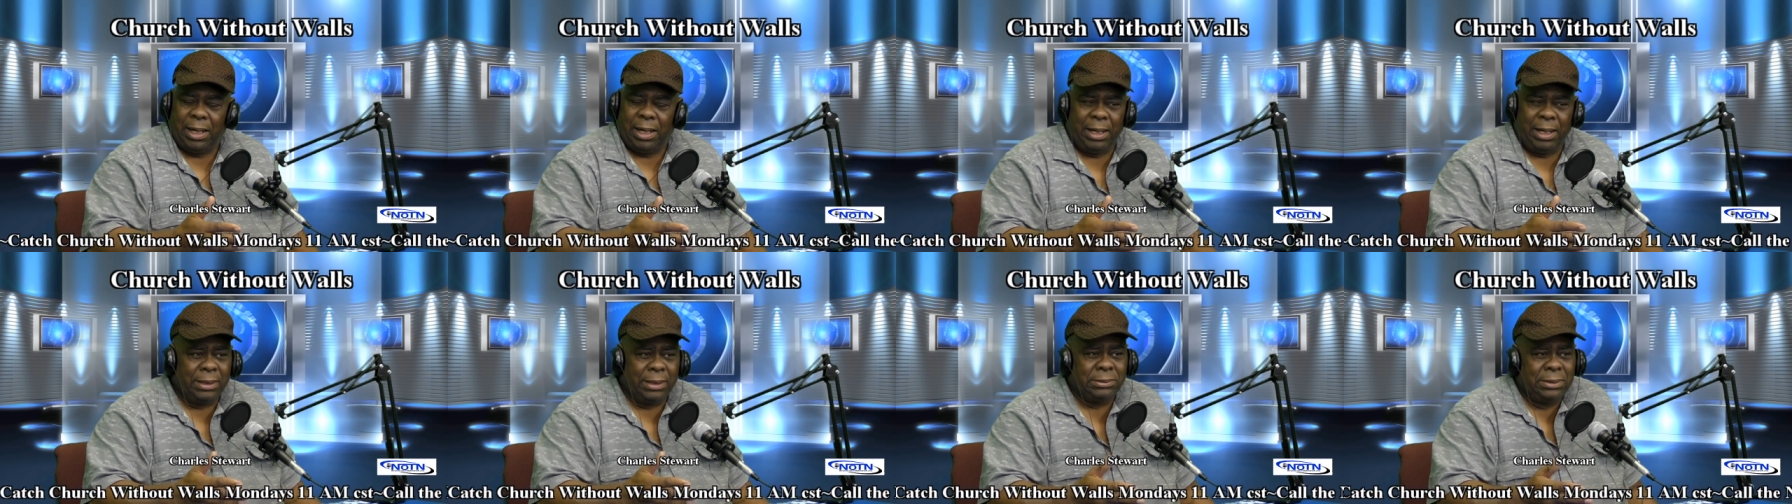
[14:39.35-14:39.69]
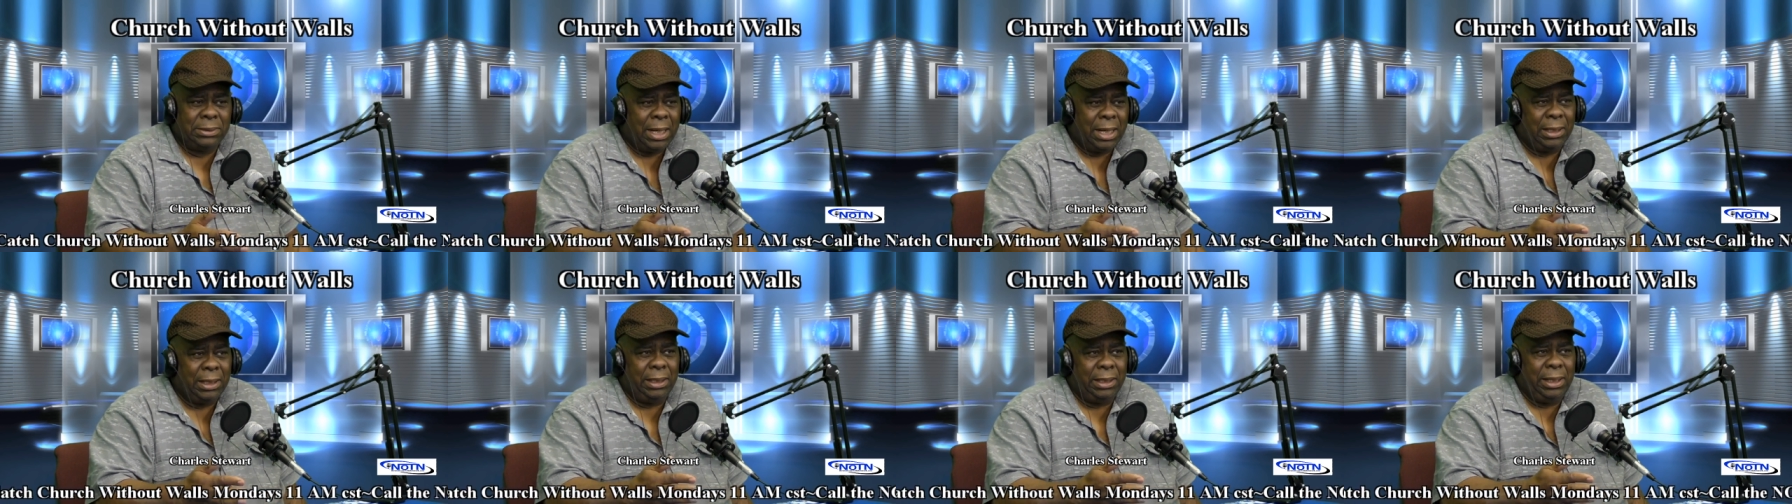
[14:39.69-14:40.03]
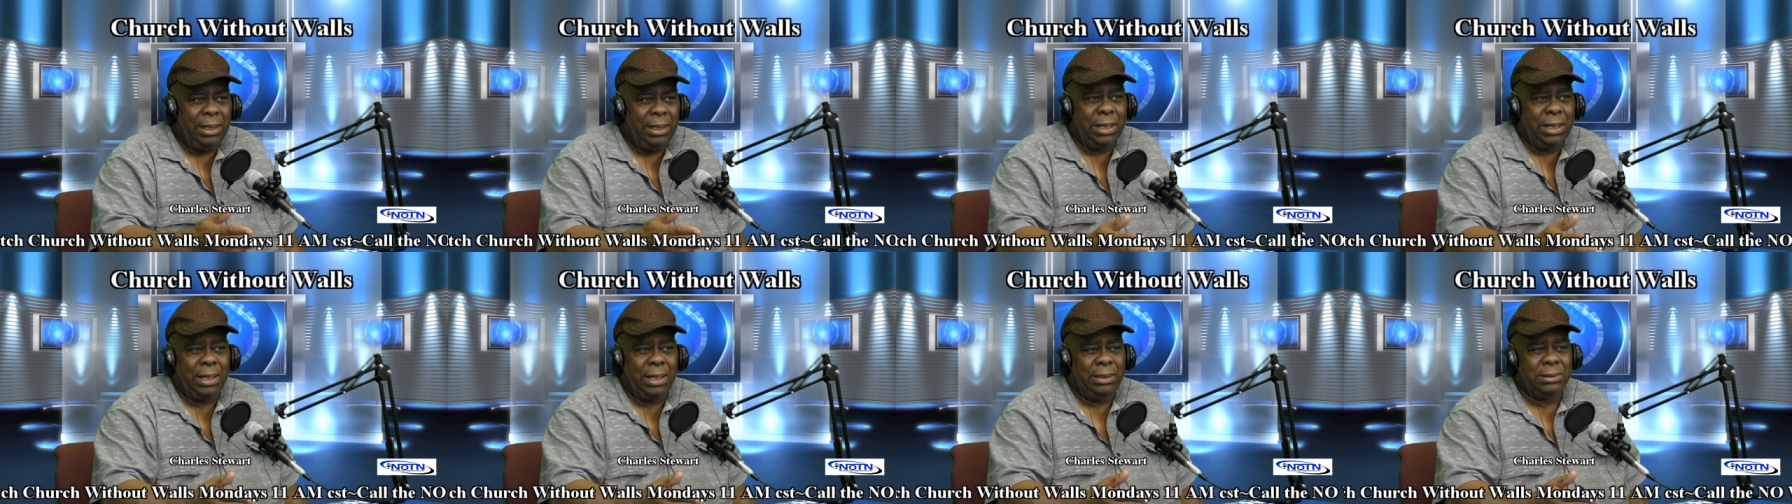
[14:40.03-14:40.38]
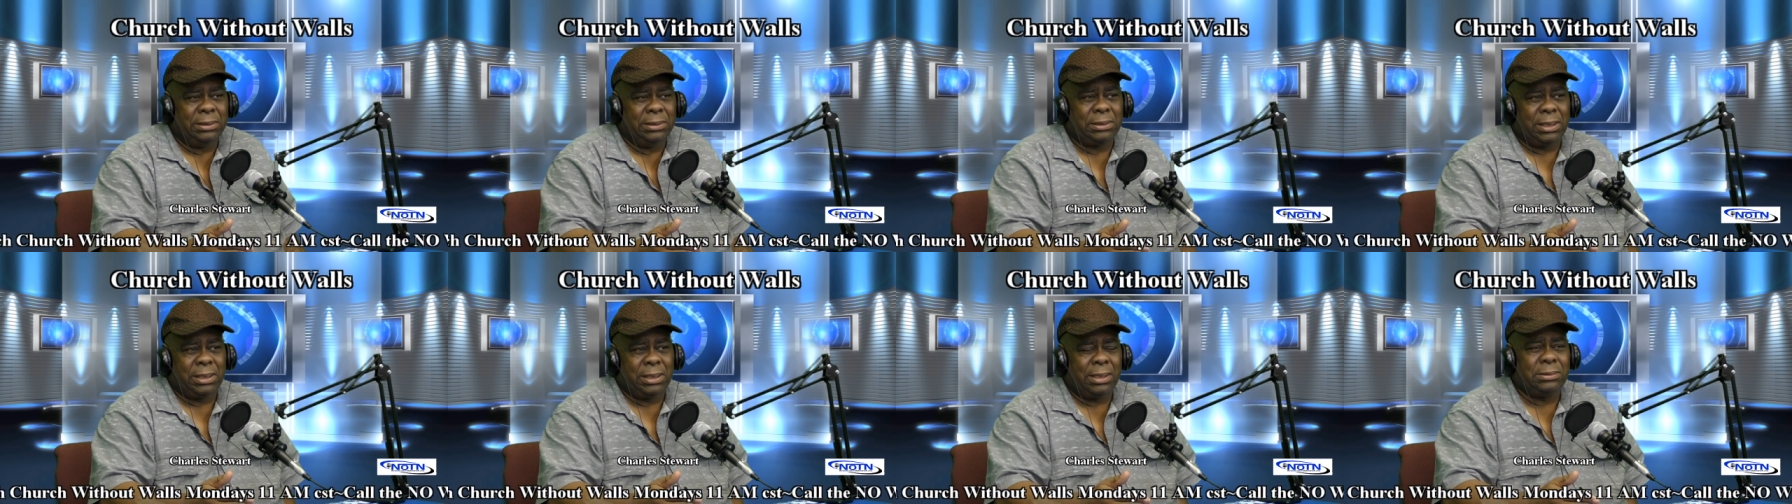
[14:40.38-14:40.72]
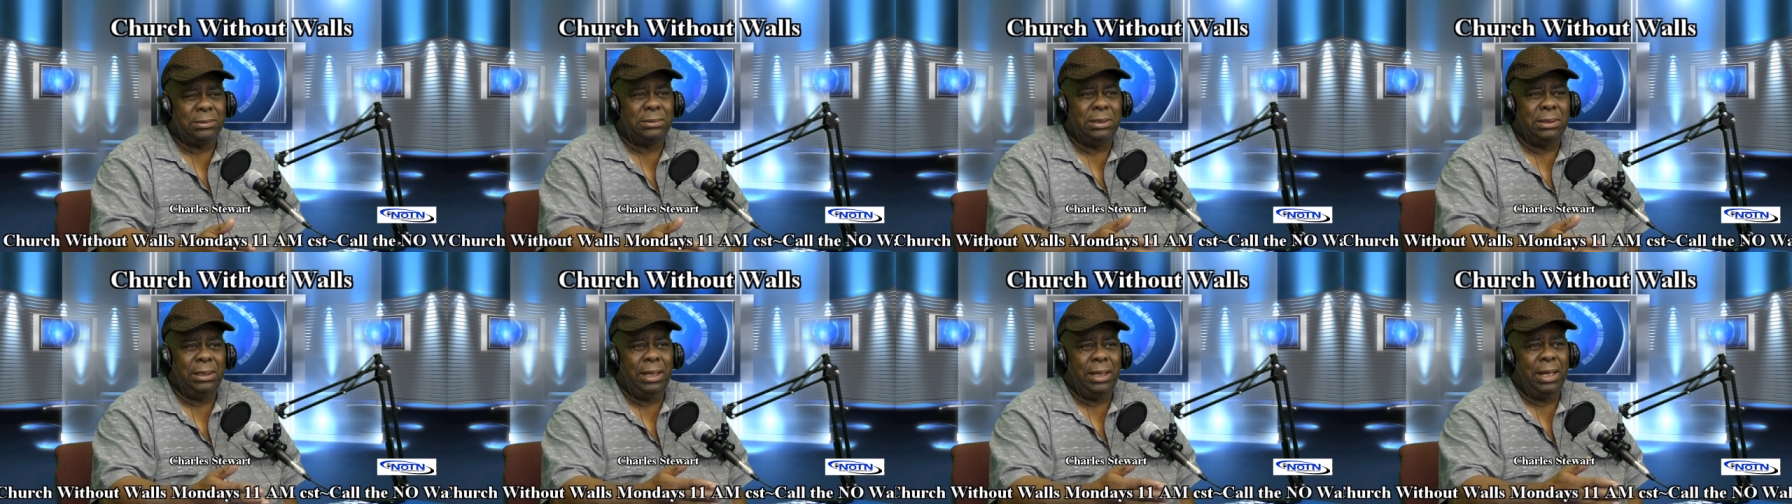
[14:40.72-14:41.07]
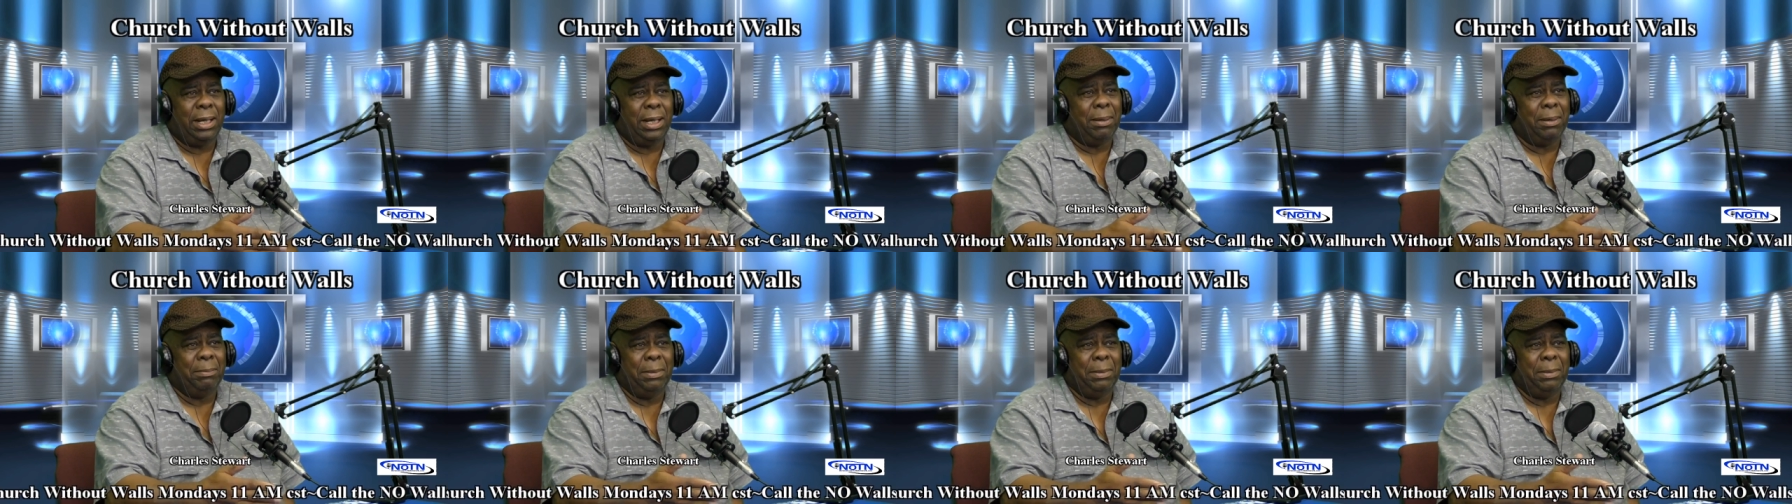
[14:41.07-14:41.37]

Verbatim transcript: And that's not they not discussing that.